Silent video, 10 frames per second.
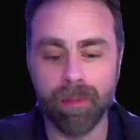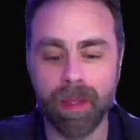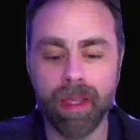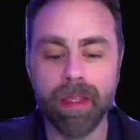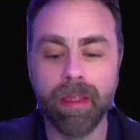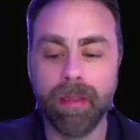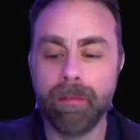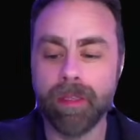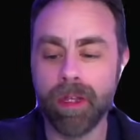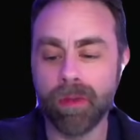but,
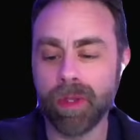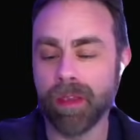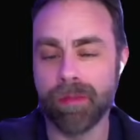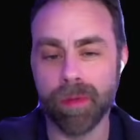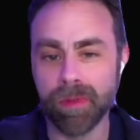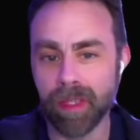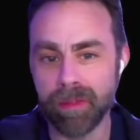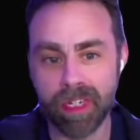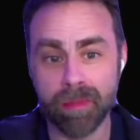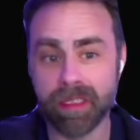you know, we have full-time jobs.